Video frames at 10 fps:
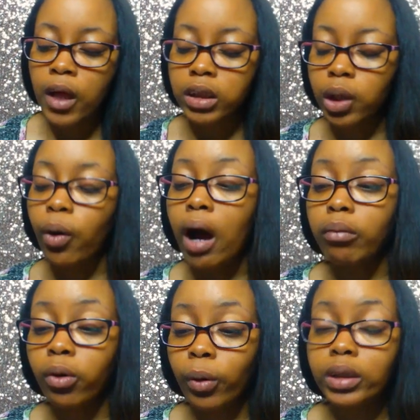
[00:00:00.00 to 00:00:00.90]
So
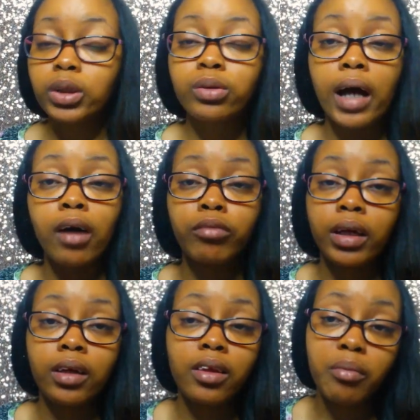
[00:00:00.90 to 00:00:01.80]
I'm going to now
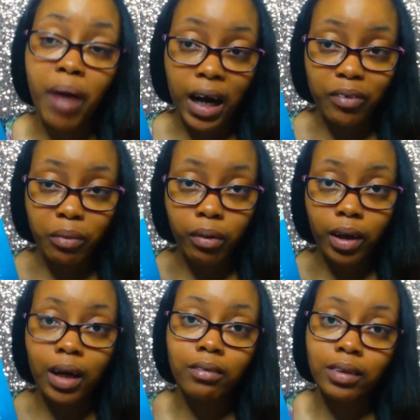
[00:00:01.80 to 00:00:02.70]
read the back of the
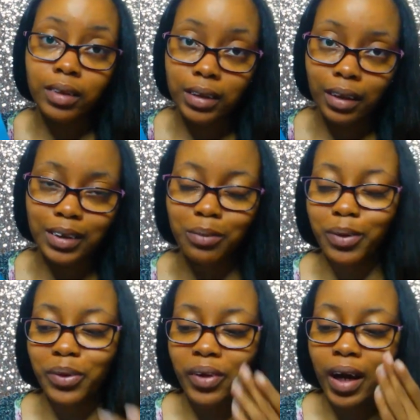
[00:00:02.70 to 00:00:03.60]
book and then discuss it
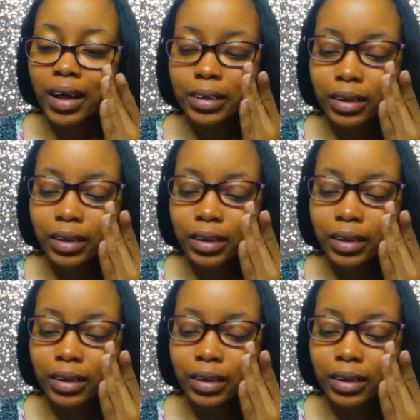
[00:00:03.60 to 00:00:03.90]
with you guys.